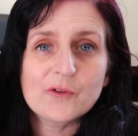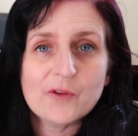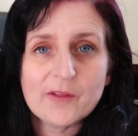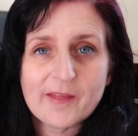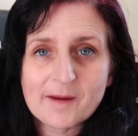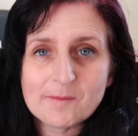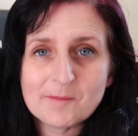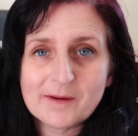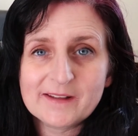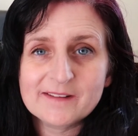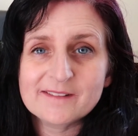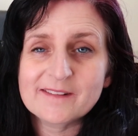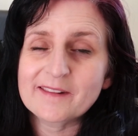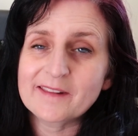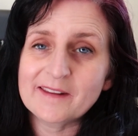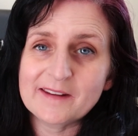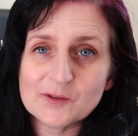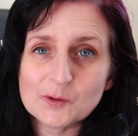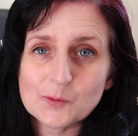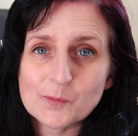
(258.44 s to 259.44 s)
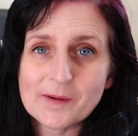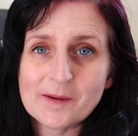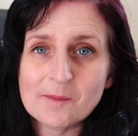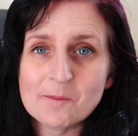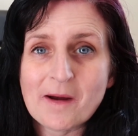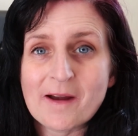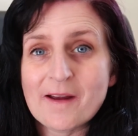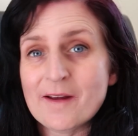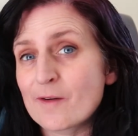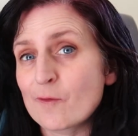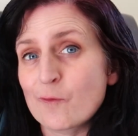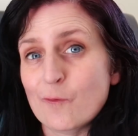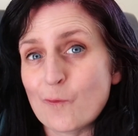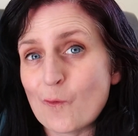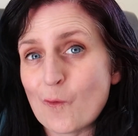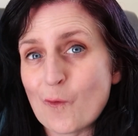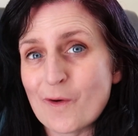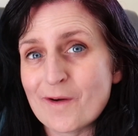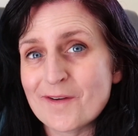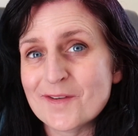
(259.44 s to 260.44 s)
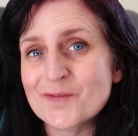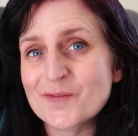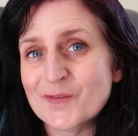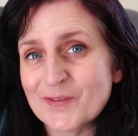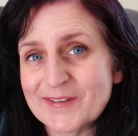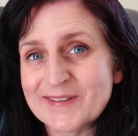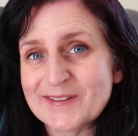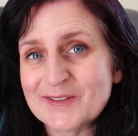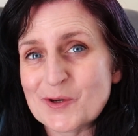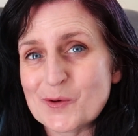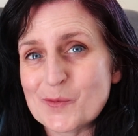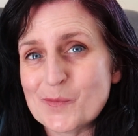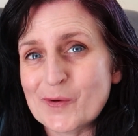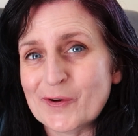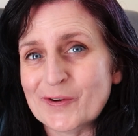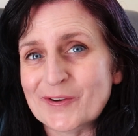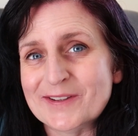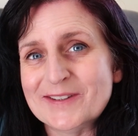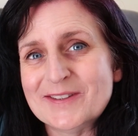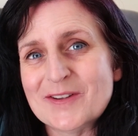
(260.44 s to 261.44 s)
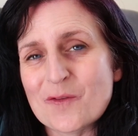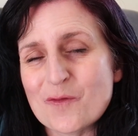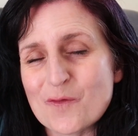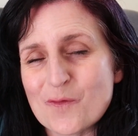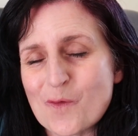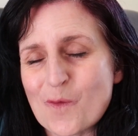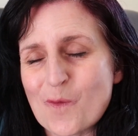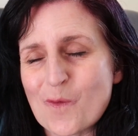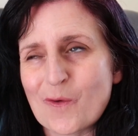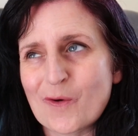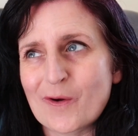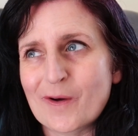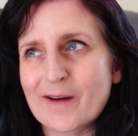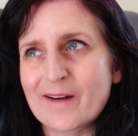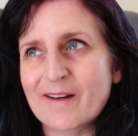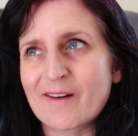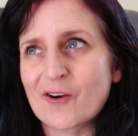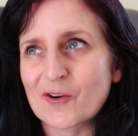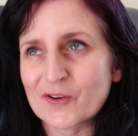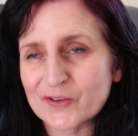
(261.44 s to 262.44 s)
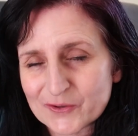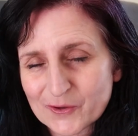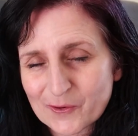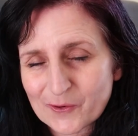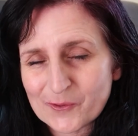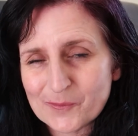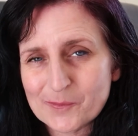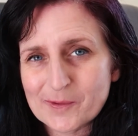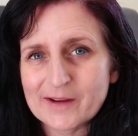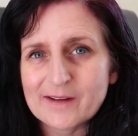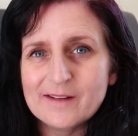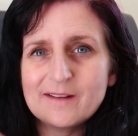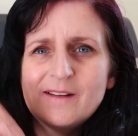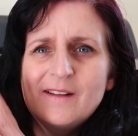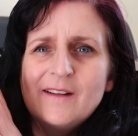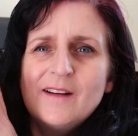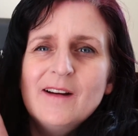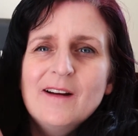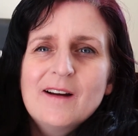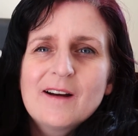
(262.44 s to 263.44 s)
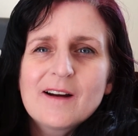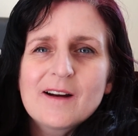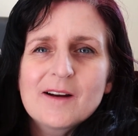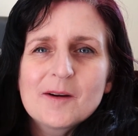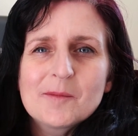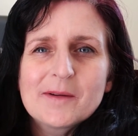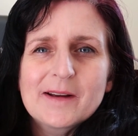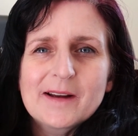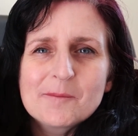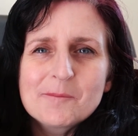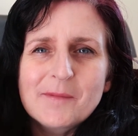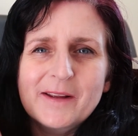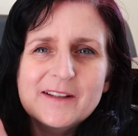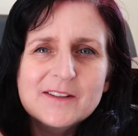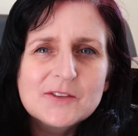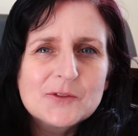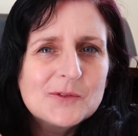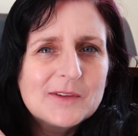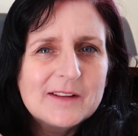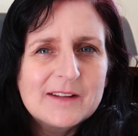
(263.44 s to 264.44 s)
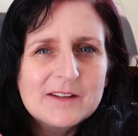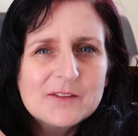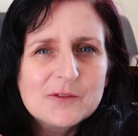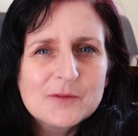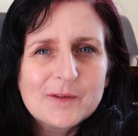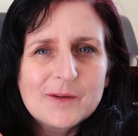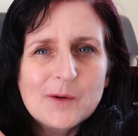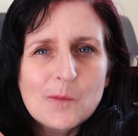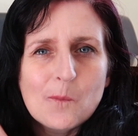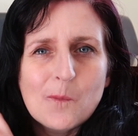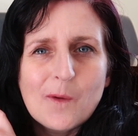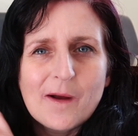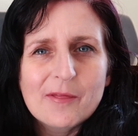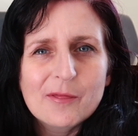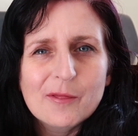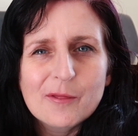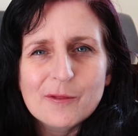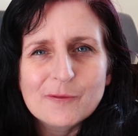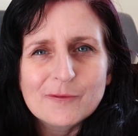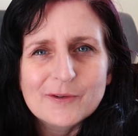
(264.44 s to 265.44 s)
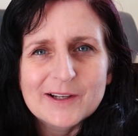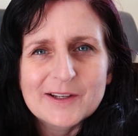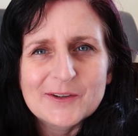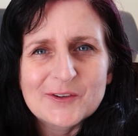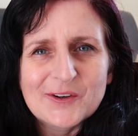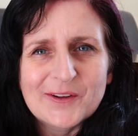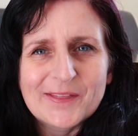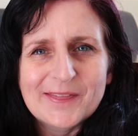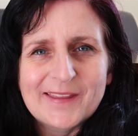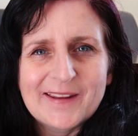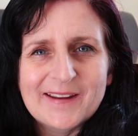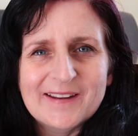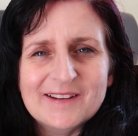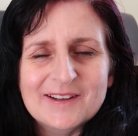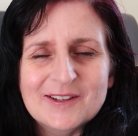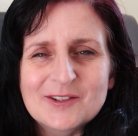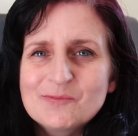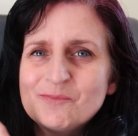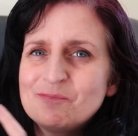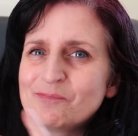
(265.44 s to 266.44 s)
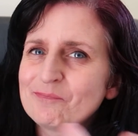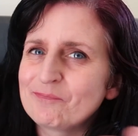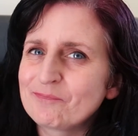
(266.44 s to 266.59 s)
So that means these will be my 4 physical books for October. I managed to at least fit one thriller in there.